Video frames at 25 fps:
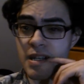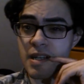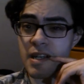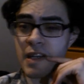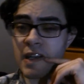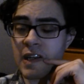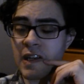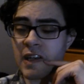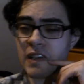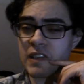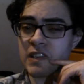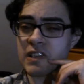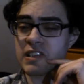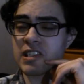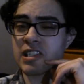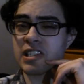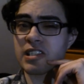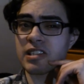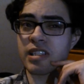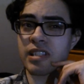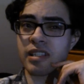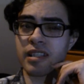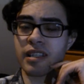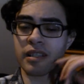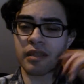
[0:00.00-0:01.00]
uh, just
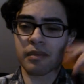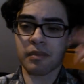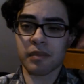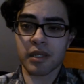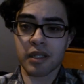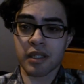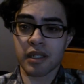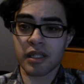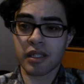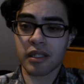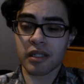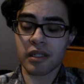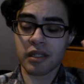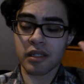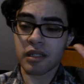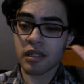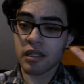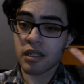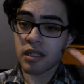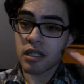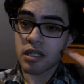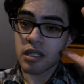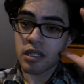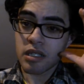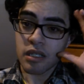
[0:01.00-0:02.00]
because I need money,
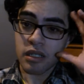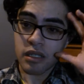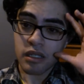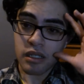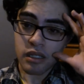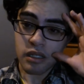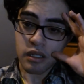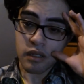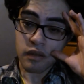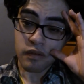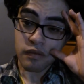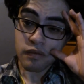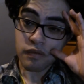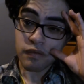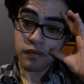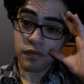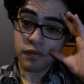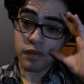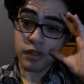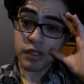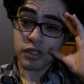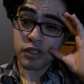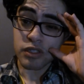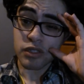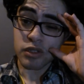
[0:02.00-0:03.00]
uh,
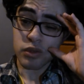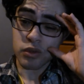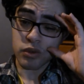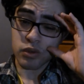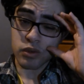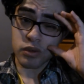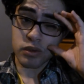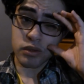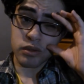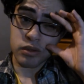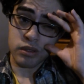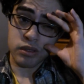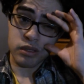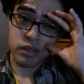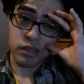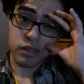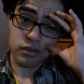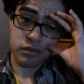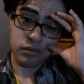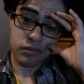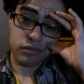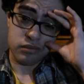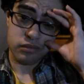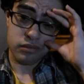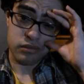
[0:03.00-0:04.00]
for school
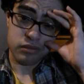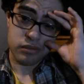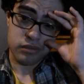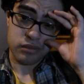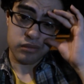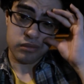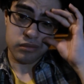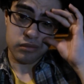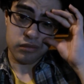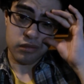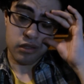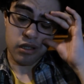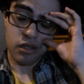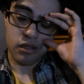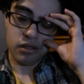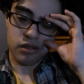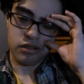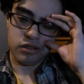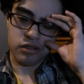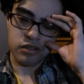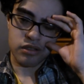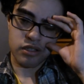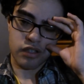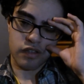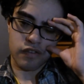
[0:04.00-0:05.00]
and other
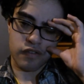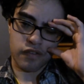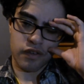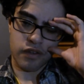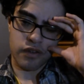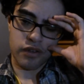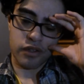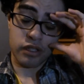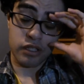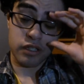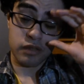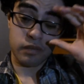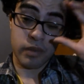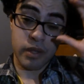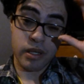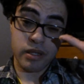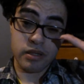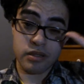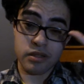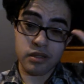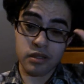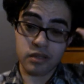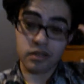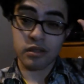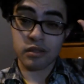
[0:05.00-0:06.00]
stuff, other
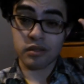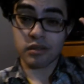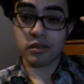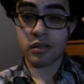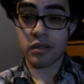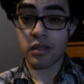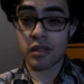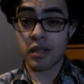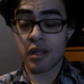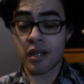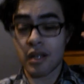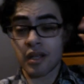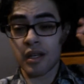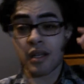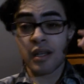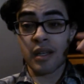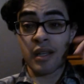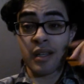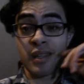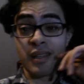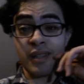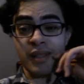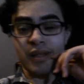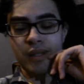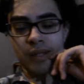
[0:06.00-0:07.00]
expenses.
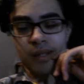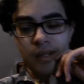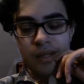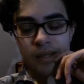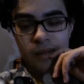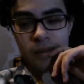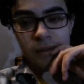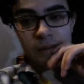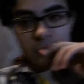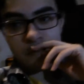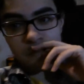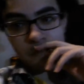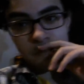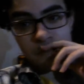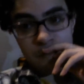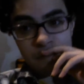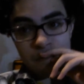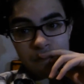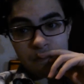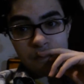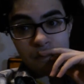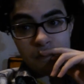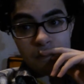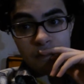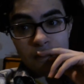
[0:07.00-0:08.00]
Um,
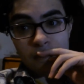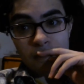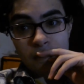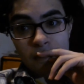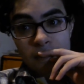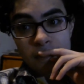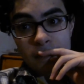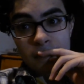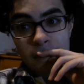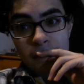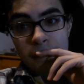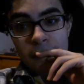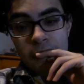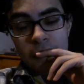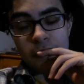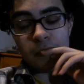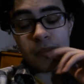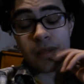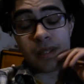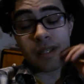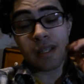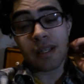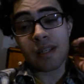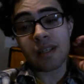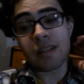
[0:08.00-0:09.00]

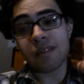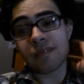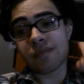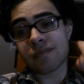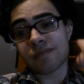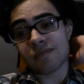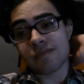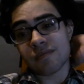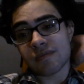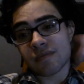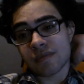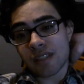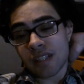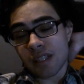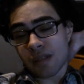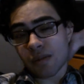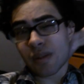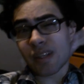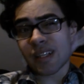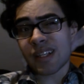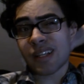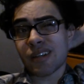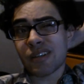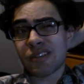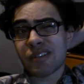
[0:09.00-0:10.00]
but yeah, like
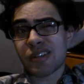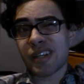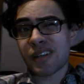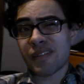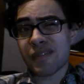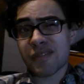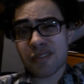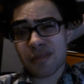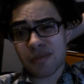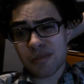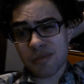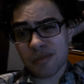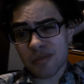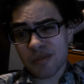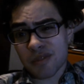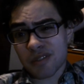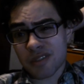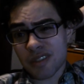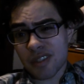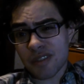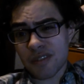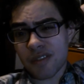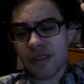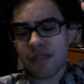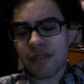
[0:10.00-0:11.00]
right now I have some
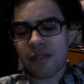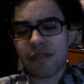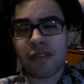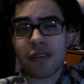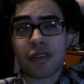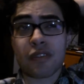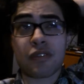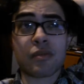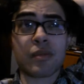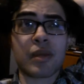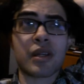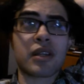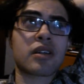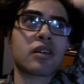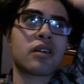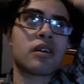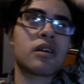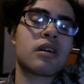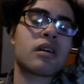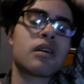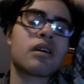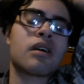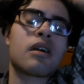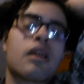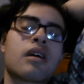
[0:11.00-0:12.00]
stuff I have to fix with my
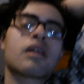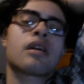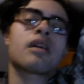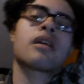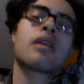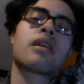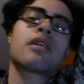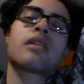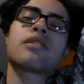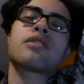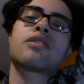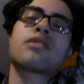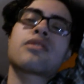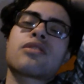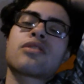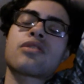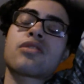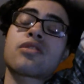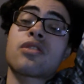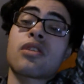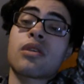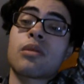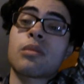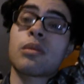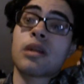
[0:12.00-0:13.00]
car, and it's
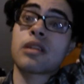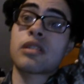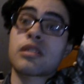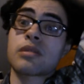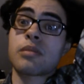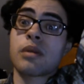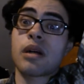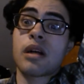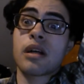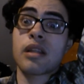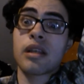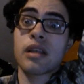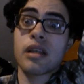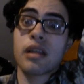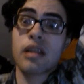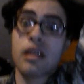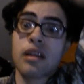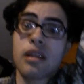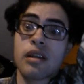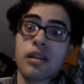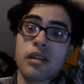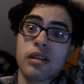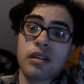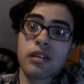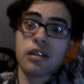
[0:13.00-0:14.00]
just so much
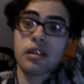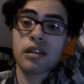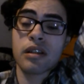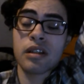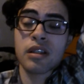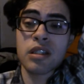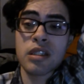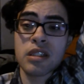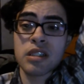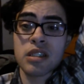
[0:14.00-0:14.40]
money, and